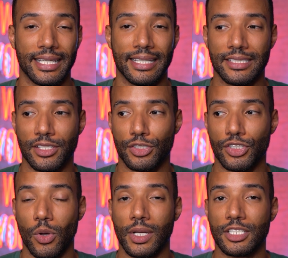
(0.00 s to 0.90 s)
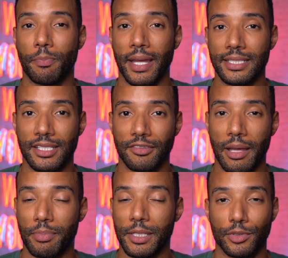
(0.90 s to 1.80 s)
is so expensive
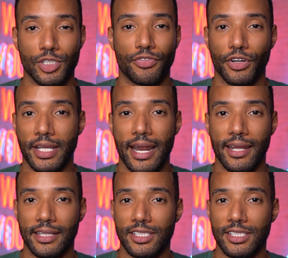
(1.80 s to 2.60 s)
that people just forget it.